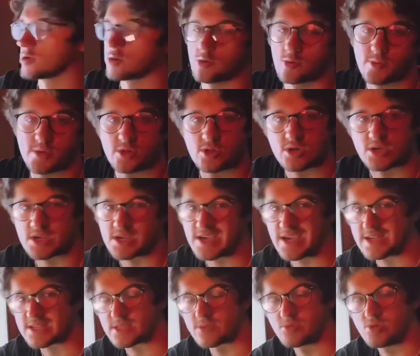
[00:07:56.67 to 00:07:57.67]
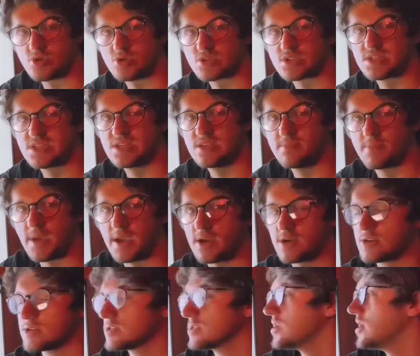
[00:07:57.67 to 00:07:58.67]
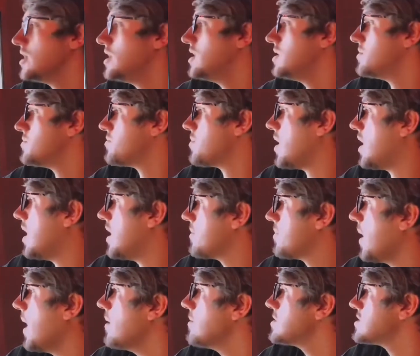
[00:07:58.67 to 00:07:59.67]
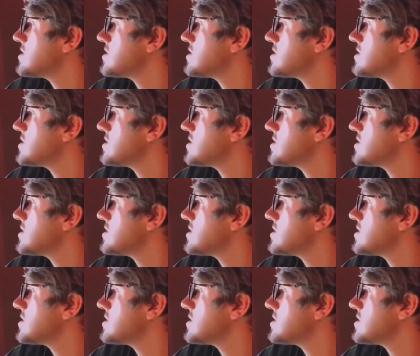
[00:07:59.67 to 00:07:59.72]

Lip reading: we'll be looking at some USD pairs probably